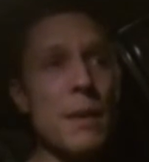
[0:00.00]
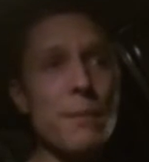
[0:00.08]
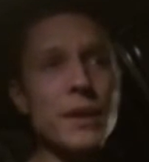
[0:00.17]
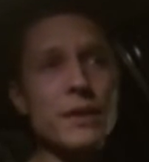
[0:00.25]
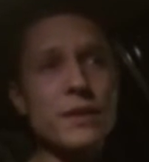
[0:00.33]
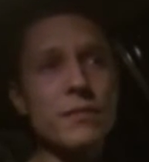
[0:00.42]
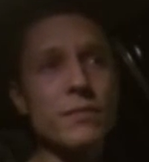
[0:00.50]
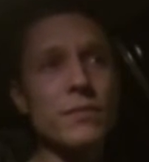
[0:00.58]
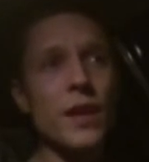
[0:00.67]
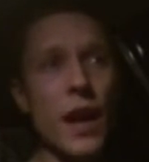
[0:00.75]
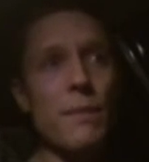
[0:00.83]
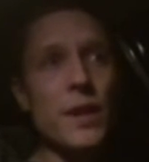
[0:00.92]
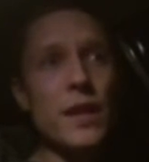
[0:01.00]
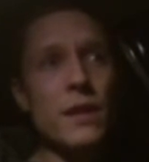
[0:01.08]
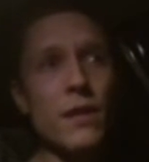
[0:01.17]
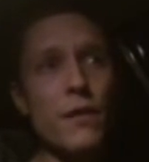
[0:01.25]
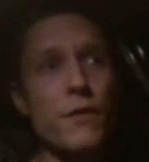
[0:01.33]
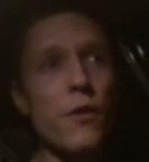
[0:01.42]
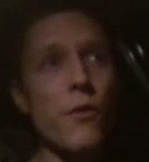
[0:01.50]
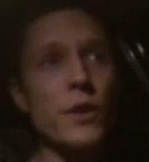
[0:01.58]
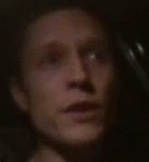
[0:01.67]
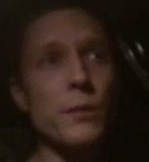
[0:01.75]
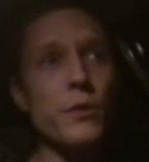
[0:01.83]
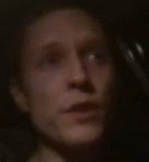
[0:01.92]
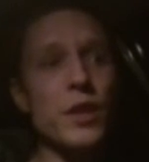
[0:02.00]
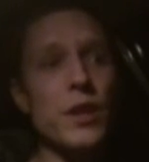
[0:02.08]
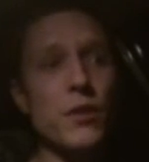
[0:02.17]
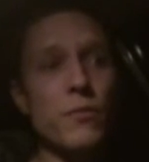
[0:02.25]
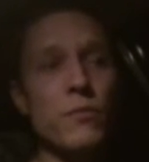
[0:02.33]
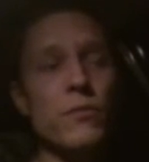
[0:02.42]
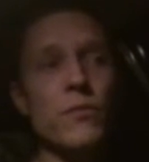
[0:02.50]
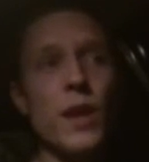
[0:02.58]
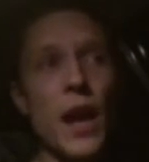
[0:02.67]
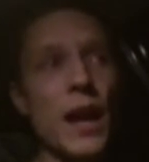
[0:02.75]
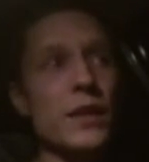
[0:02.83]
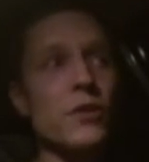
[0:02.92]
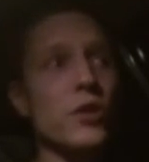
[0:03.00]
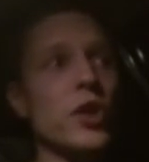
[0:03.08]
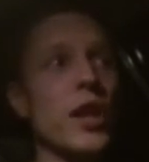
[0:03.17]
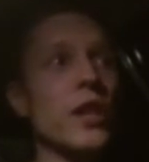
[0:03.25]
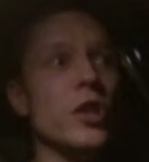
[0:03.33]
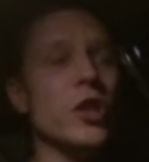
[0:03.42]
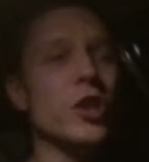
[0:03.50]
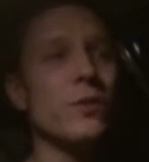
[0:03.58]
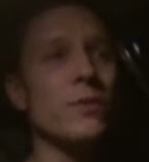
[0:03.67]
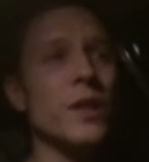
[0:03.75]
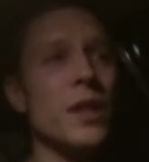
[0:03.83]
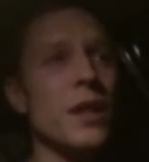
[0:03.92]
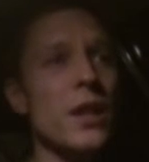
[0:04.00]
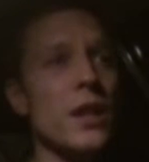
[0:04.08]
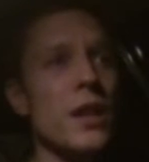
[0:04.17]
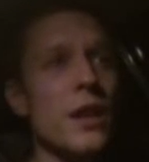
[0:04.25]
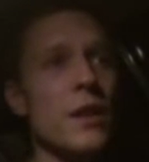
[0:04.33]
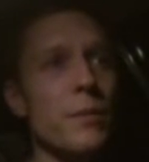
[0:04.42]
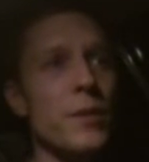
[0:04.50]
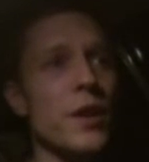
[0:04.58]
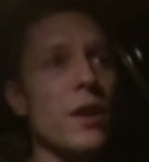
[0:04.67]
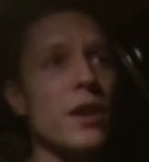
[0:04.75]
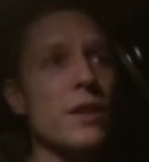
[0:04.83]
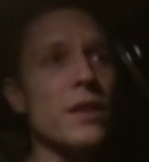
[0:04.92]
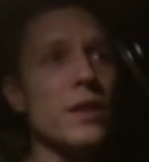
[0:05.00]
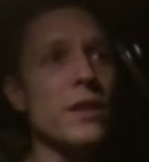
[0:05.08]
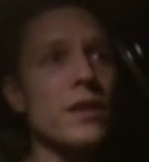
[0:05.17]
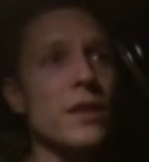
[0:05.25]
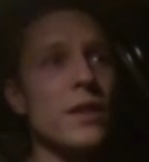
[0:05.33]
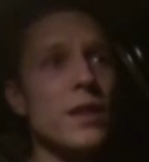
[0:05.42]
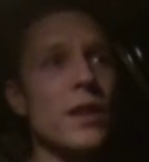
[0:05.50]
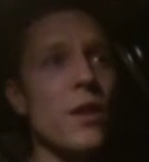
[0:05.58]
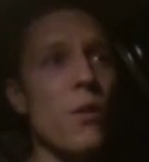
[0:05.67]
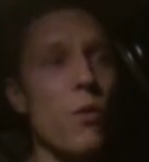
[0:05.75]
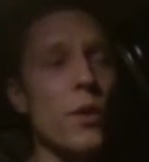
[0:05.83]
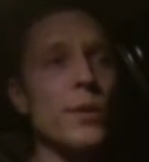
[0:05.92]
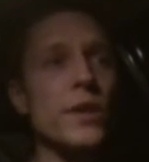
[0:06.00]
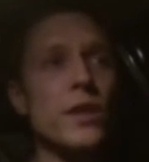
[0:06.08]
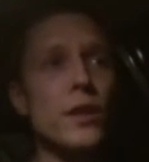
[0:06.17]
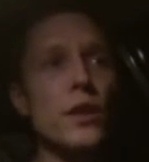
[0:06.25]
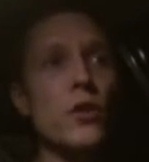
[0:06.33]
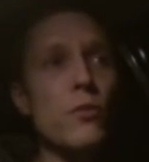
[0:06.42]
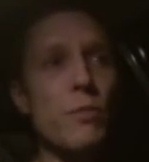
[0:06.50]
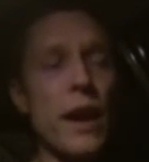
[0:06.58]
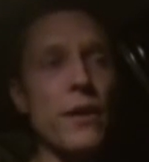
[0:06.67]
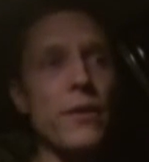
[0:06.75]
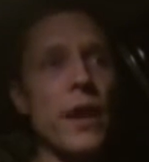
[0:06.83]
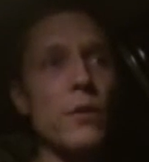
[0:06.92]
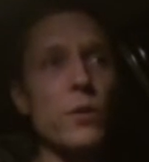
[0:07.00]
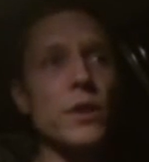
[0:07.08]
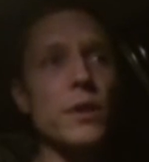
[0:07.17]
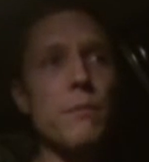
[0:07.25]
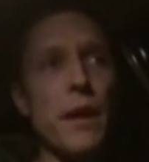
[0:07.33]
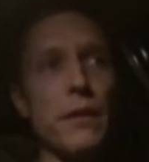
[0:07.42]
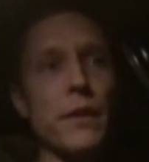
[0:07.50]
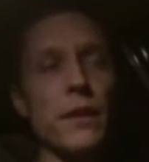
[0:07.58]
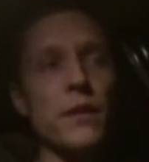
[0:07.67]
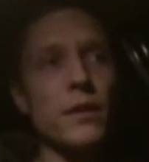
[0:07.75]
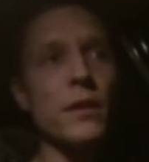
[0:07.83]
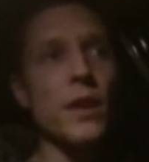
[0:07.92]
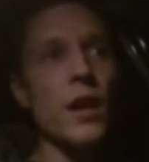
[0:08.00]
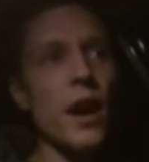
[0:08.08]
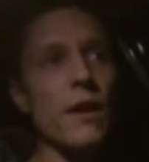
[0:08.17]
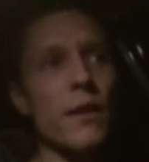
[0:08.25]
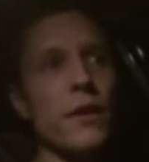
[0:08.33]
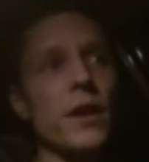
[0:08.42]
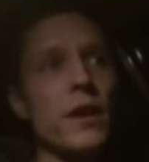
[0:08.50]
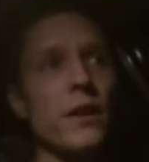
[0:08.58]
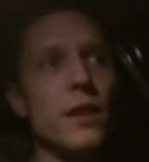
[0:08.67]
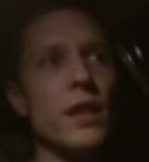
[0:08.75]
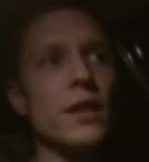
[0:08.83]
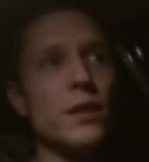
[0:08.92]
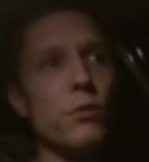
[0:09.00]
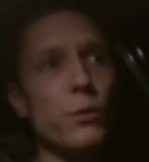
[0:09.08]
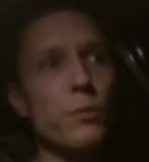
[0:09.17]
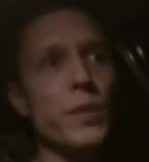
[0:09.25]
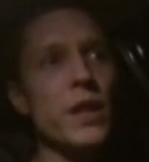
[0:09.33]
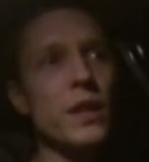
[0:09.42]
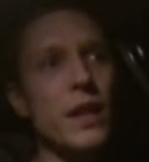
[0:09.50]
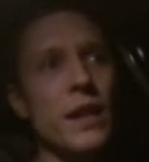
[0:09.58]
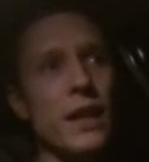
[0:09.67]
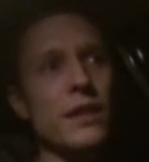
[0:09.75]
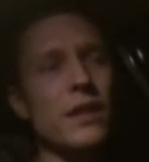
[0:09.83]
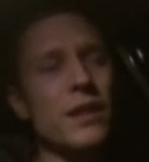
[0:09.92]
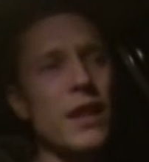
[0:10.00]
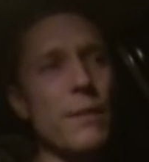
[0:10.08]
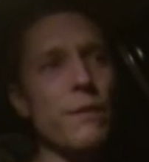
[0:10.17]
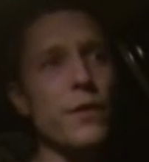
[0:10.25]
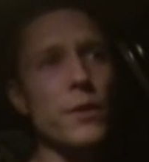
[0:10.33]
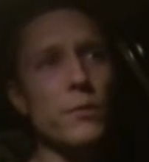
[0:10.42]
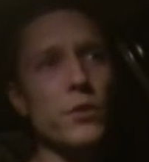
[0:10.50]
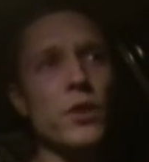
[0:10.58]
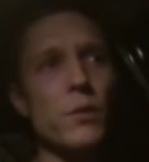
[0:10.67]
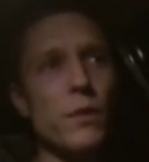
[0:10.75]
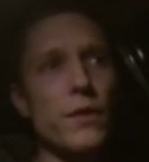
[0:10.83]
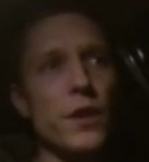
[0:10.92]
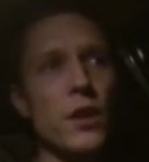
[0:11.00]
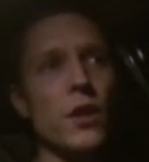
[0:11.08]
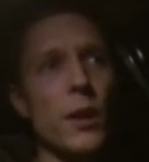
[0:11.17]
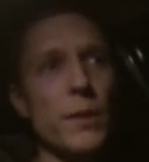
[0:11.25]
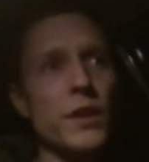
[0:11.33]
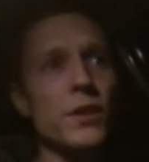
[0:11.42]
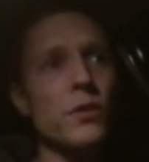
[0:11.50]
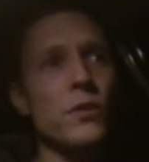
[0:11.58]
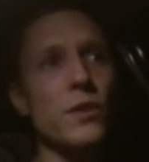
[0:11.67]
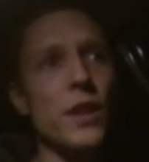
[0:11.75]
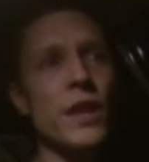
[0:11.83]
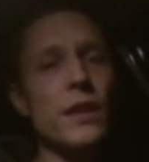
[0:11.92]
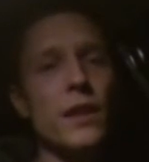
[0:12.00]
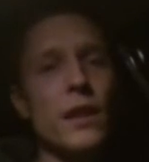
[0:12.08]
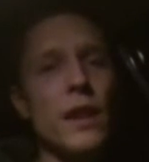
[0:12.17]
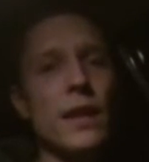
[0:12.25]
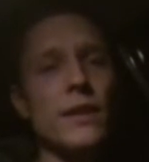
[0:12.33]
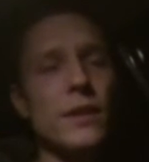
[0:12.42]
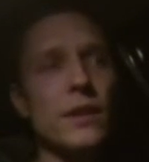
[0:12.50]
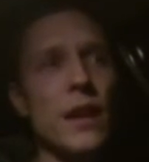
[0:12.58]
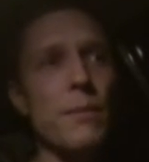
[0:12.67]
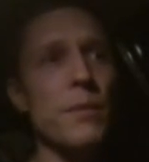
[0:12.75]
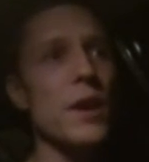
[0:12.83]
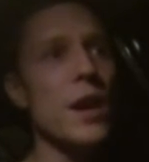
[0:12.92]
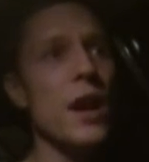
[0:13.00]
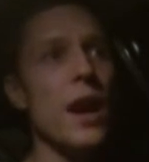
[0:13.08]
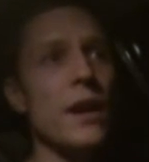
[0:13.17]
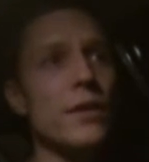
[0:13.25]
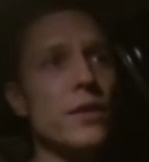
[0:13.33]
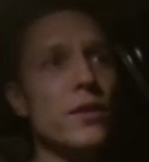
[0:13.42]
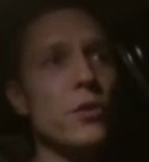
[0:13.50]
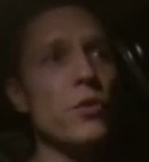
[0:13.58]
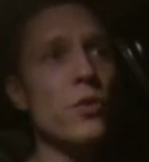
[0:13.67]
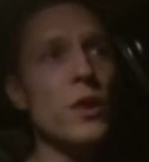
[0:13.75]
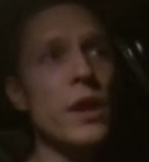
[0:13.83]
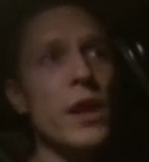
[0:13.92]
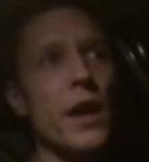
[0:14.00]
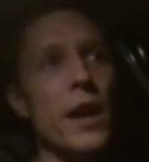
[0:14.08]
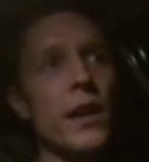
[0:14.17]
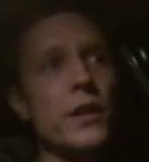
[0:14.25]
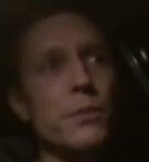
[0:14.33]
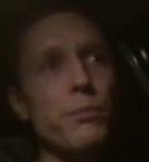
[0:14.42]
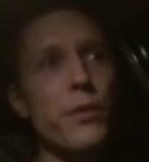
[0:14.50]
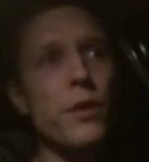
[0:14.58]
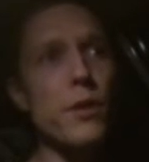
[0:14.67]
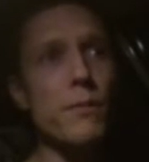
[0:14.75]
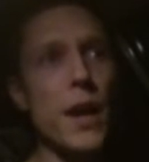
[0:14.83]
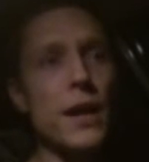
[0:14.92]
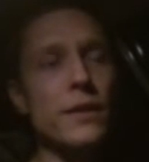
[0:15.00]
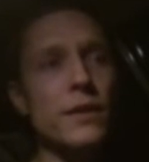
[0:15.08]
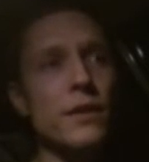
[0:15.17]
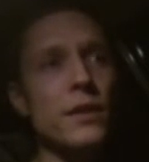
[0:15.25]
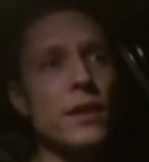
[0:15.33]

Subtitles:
But I mean, of course, the museum has to change, because what was new back then was the method. And I think this would be the next step for the Museum of Economics, to take the next step and to experiment